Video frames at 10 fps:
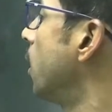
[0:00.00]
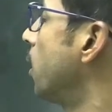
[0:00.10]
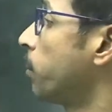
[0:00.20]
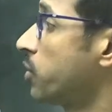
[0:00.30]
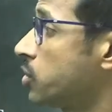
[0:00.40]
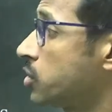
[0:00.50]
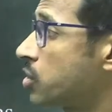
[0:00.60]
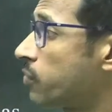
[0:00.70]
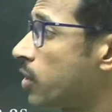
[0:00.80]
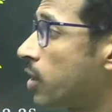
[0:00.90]
privilege of
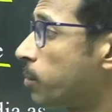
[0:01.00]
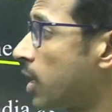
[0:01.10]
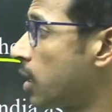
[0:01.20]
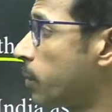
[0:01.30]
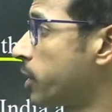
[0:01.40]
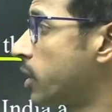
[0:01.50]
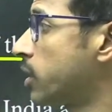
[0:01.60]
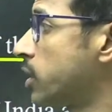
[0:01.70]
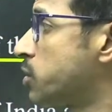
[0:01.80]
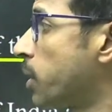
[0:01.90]
the parliament and
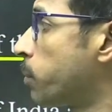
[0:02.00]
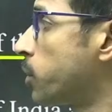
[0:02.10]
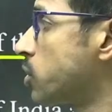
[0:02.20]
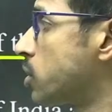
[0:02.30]
its members.